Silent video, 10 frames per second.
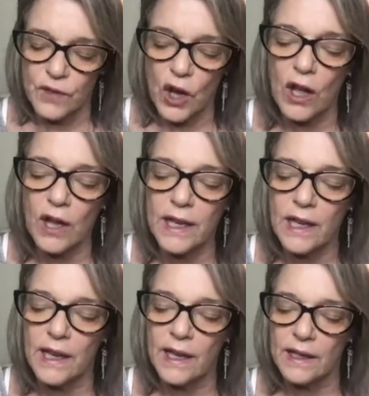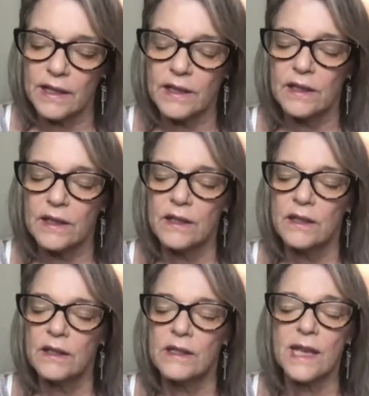Calling in,
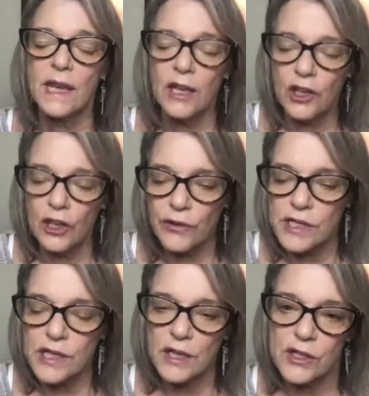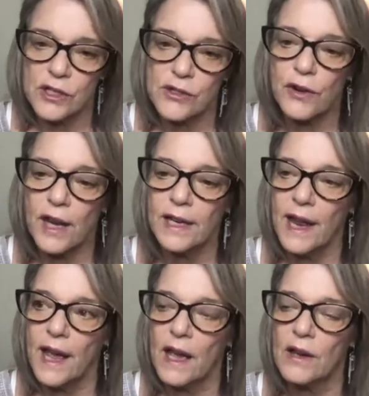setting your intentions right
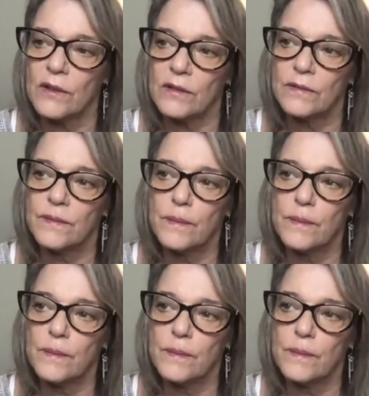now.